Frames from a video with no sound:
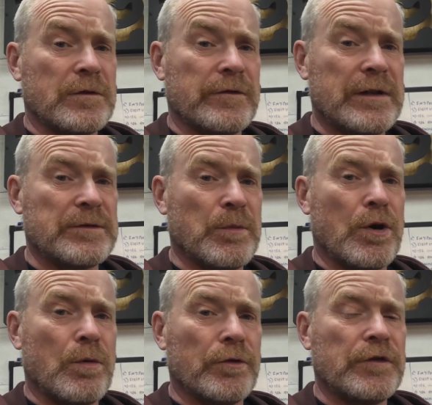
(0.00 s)
it's a very
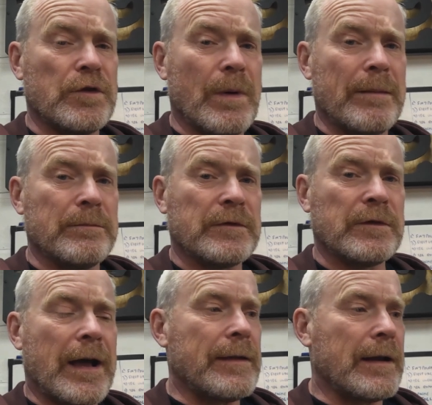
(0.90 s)
small one, 2 amps,
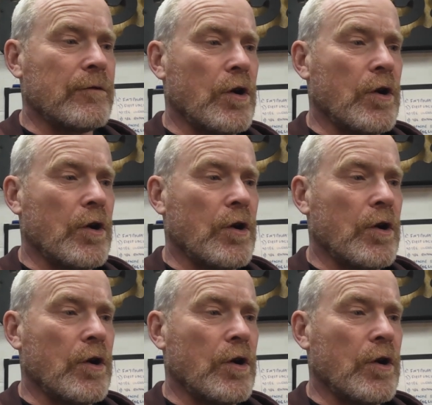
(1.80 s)
and then I've